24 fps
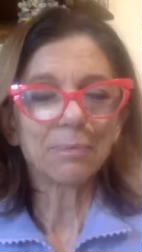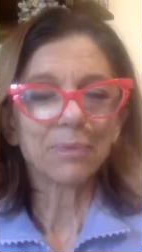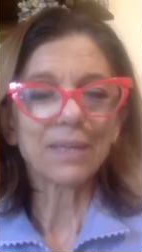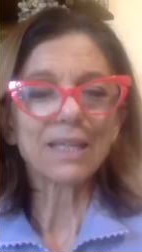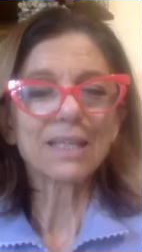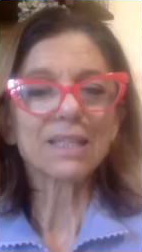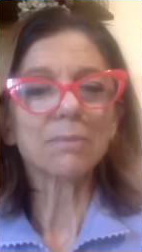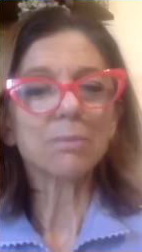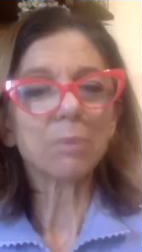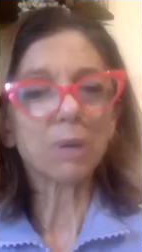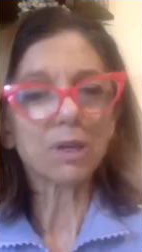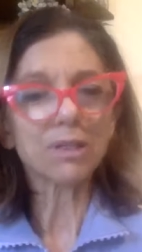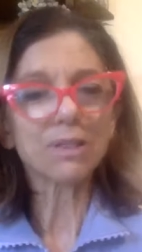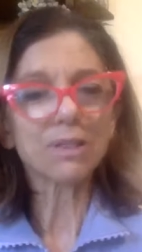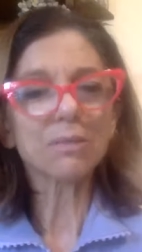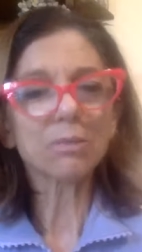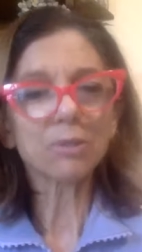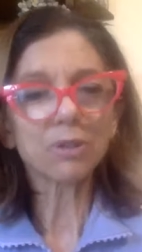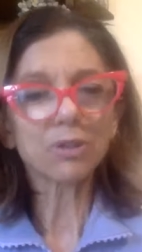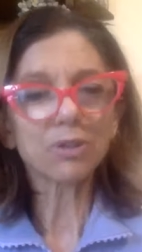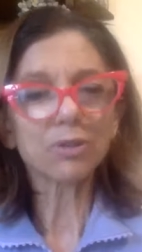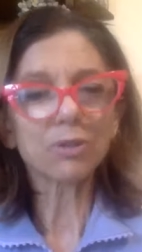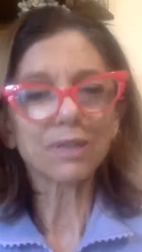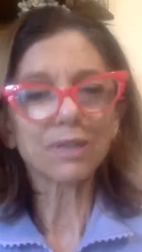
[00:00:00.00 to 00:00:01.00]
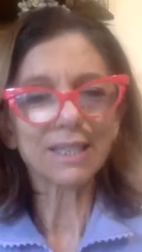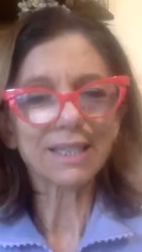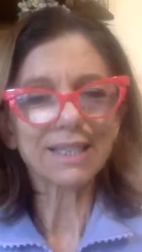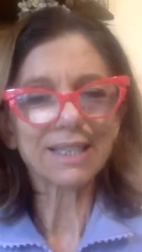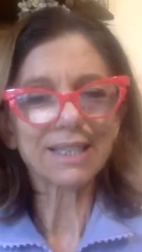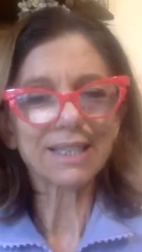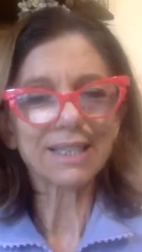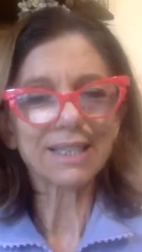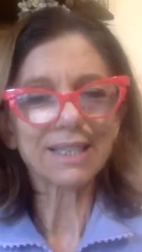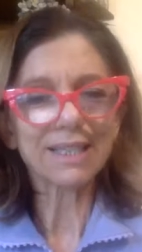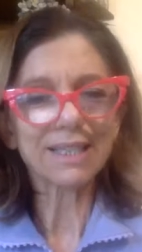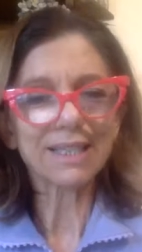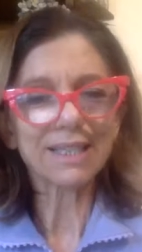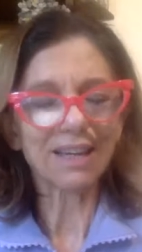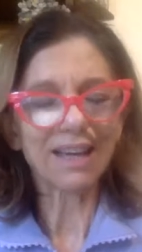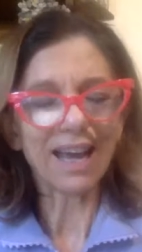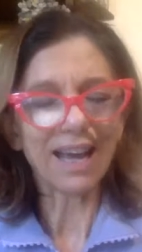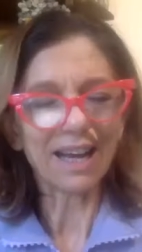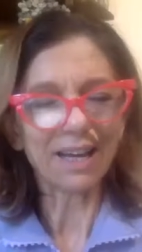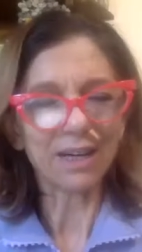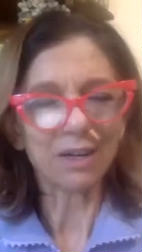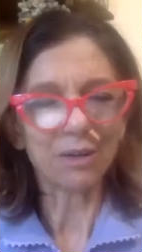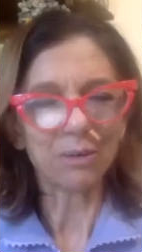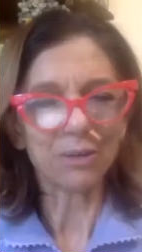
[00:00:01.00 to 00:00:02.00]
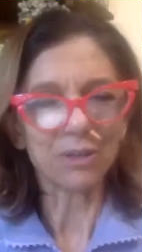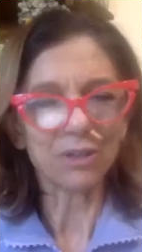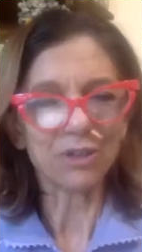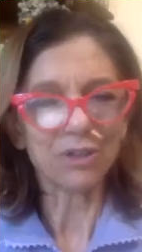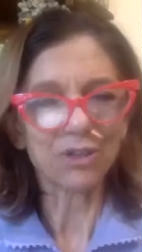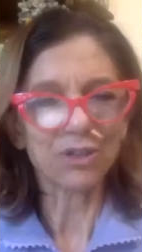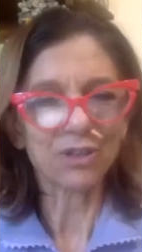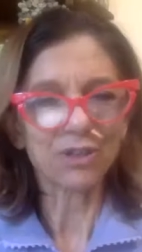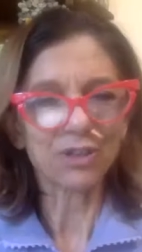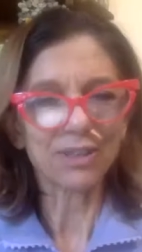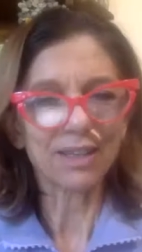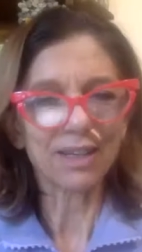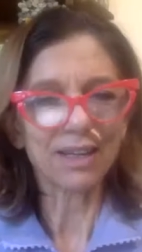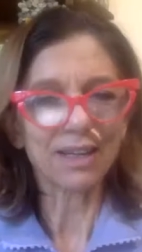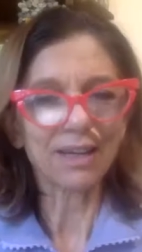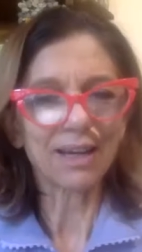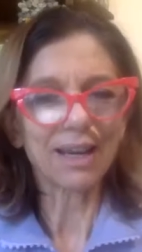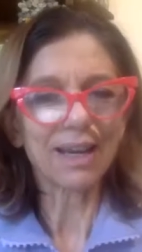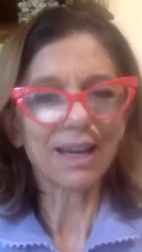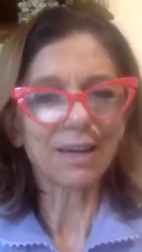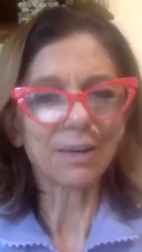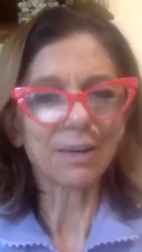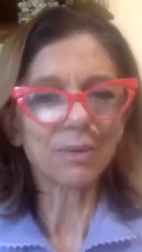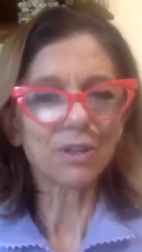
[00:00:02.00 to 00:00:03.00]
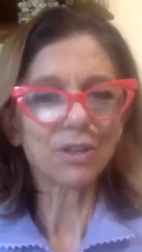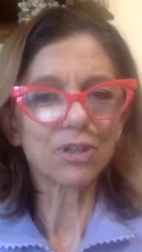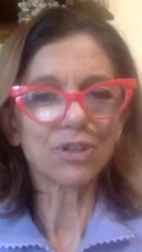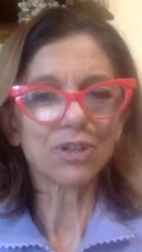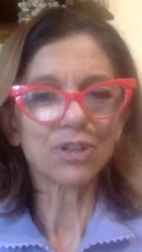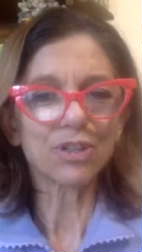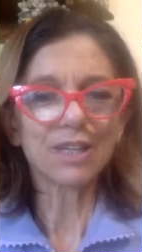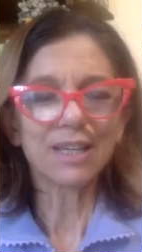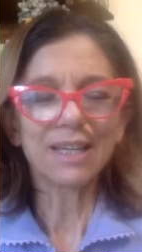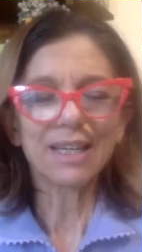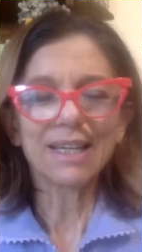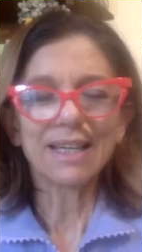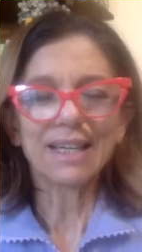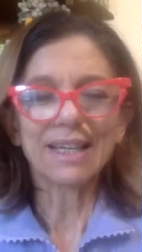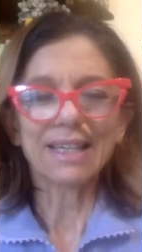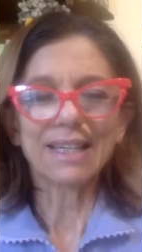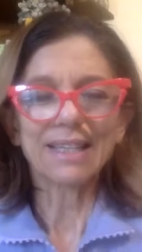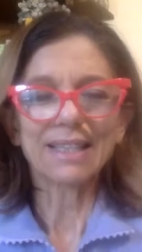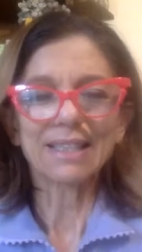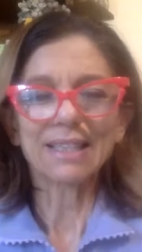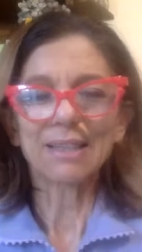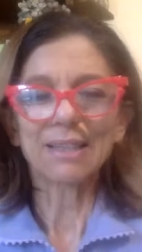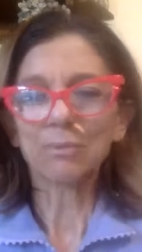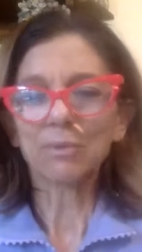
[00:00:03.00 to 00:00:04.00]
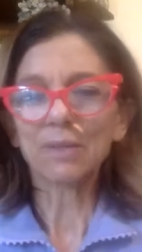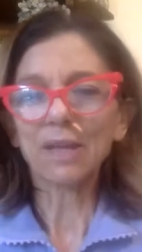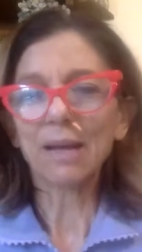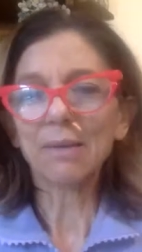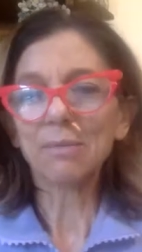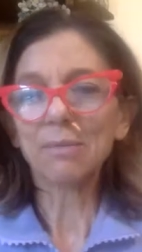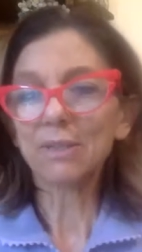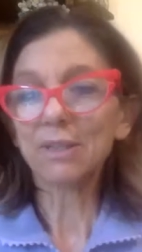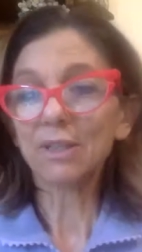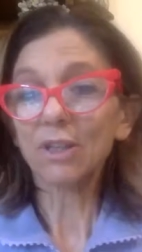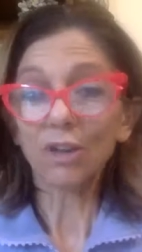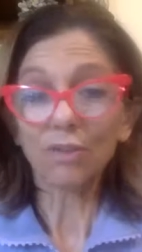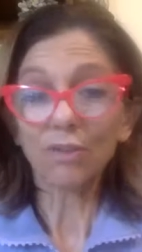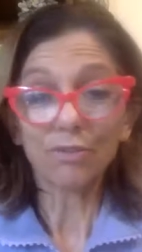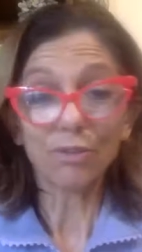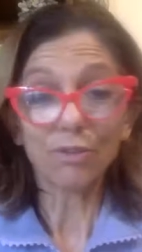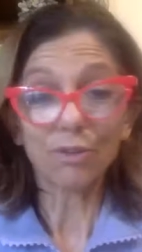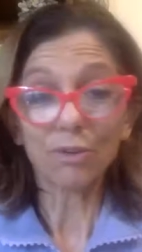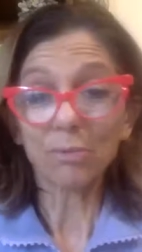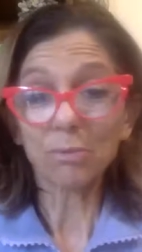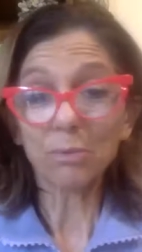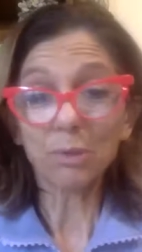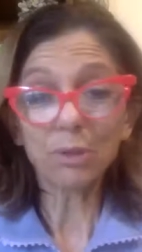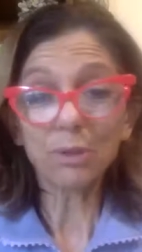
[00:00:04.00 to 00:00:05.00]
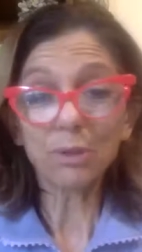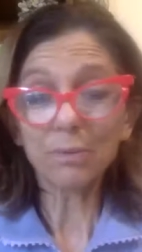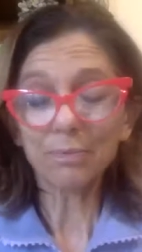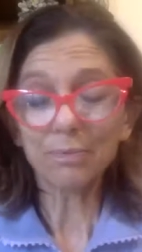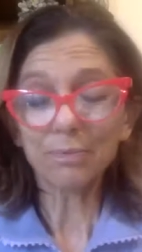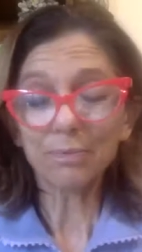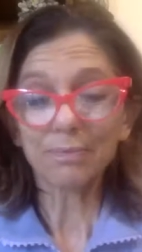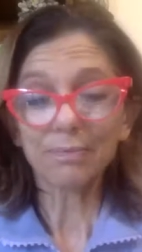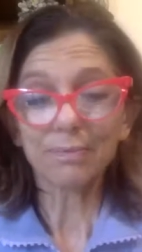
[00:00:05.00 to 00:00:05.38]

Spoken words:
it's possible to understand their language. Their language is sometimes not verbal.